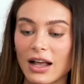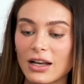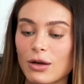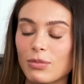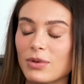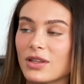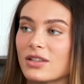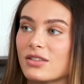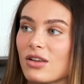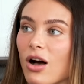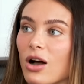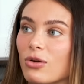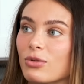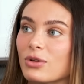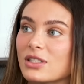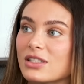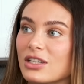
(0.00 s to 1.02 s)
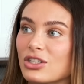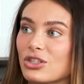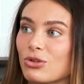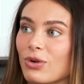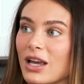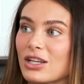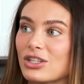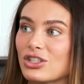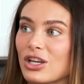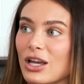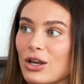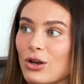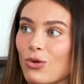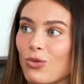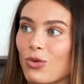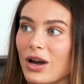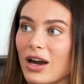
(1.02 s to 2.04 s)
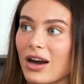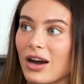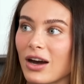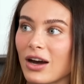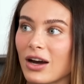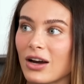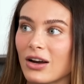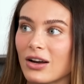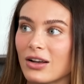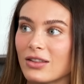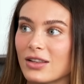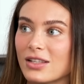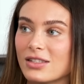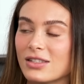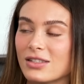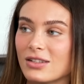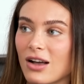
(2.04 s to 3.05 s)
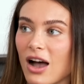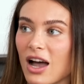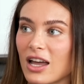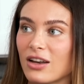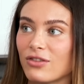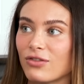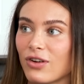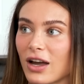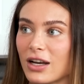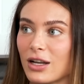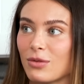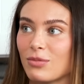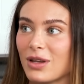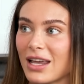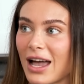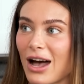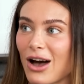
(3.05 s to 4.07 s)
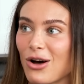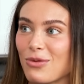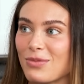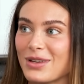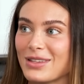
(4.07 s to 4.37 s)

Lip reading: end up in this awkward situation where this guy invited me out,